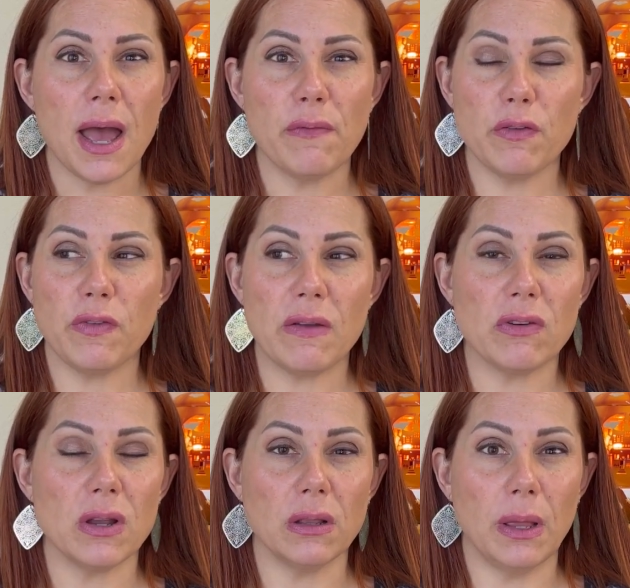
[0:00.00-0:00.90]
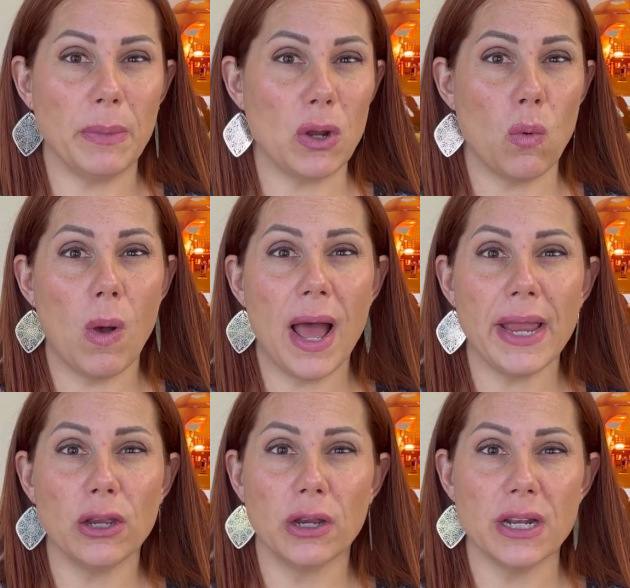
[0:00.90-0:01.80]
have a favorite, let me know why
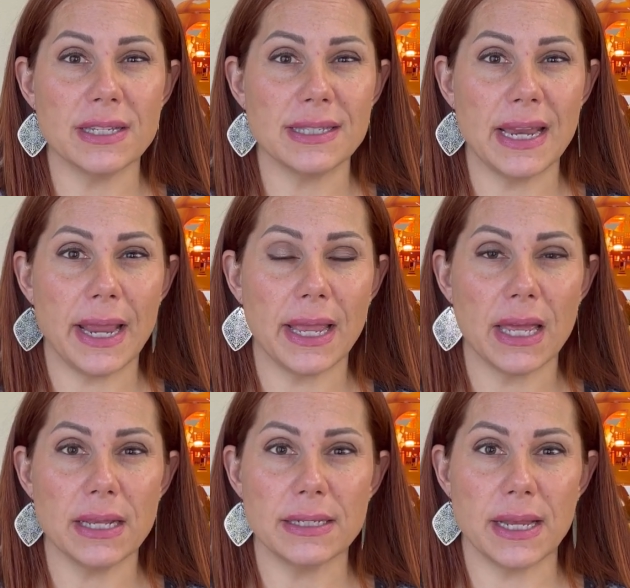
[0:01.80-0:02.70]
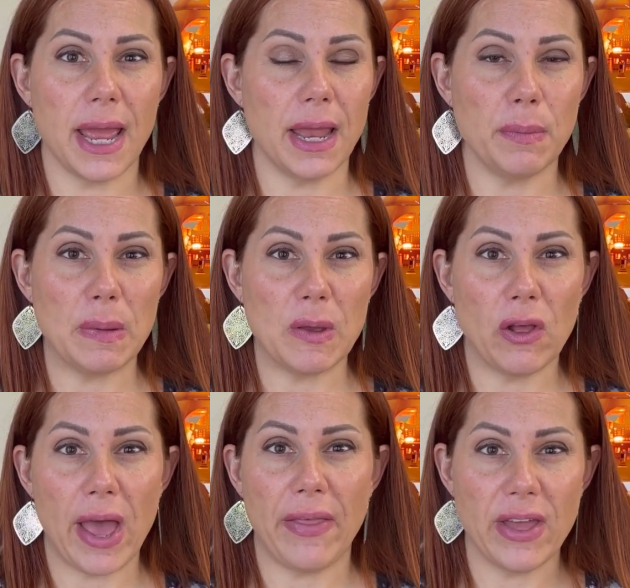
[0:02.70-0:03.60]
you're going to snag it and maybe
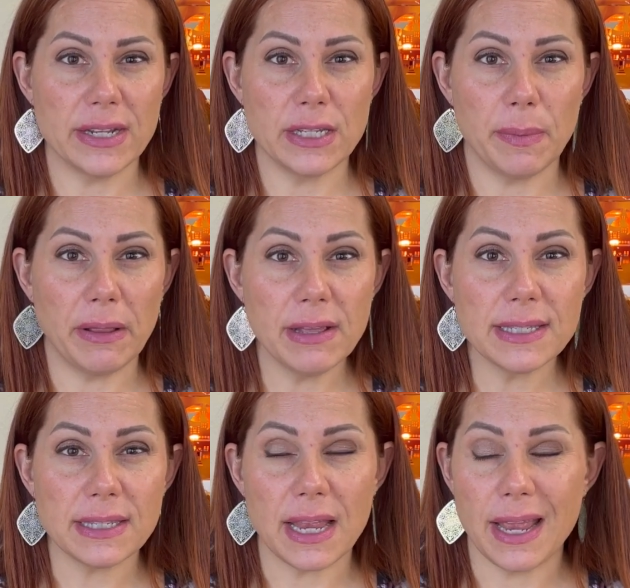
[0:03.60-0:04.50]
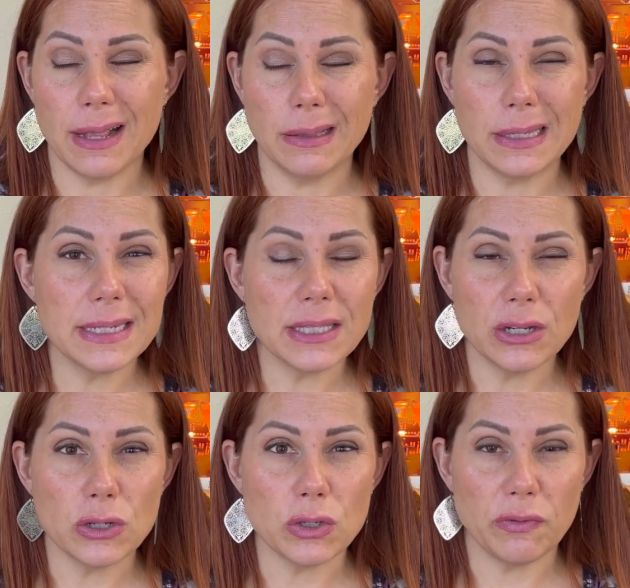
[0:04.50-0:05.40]
I'll add that to my list, at least
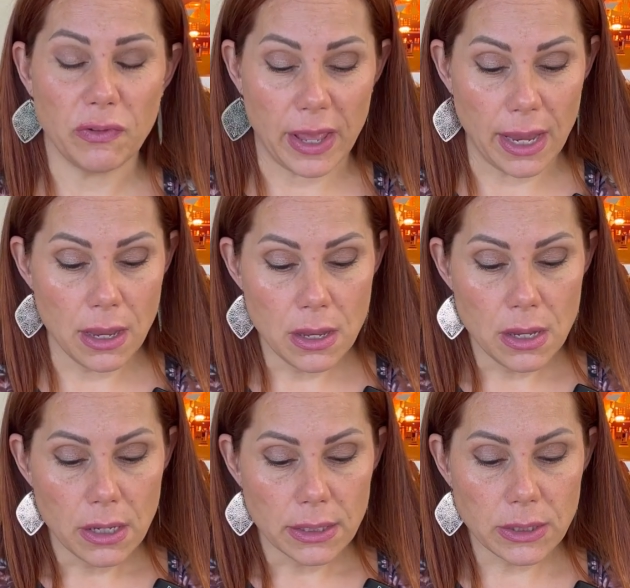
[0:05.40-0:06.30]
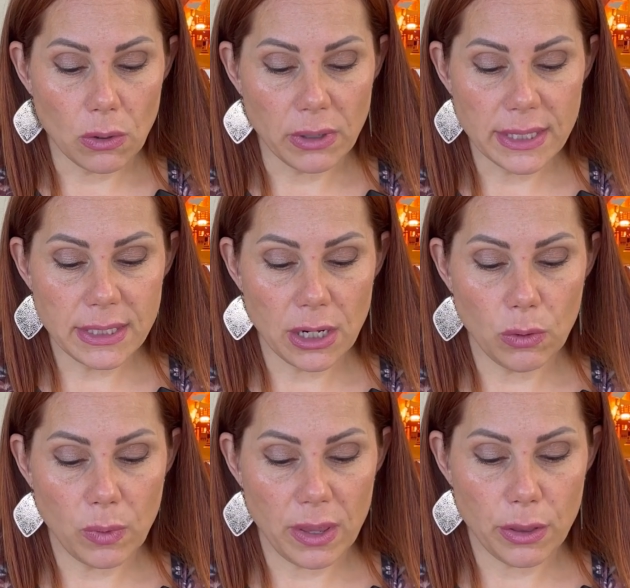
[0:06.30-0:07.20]
in a souffle. So let's
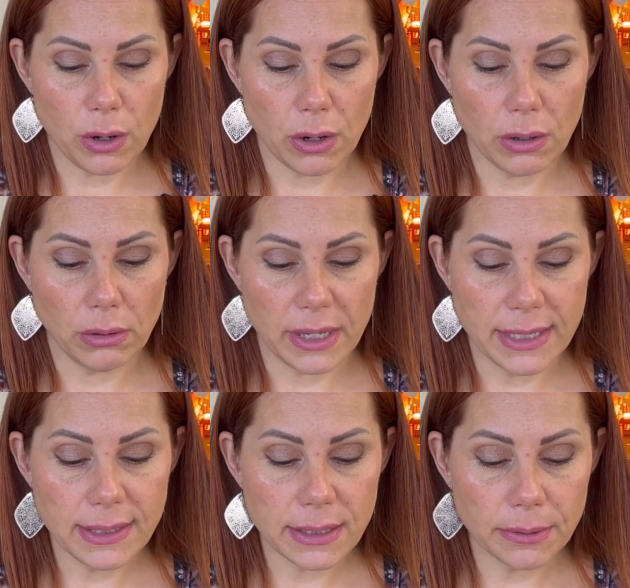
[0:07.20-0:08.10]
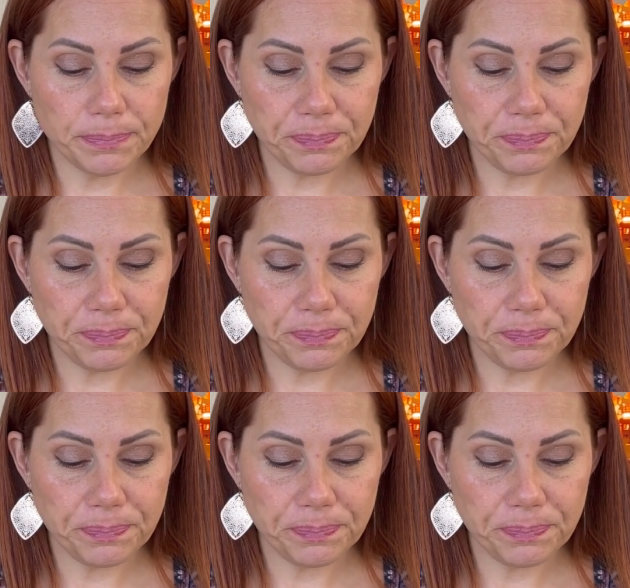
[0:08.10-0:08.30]
start with her list.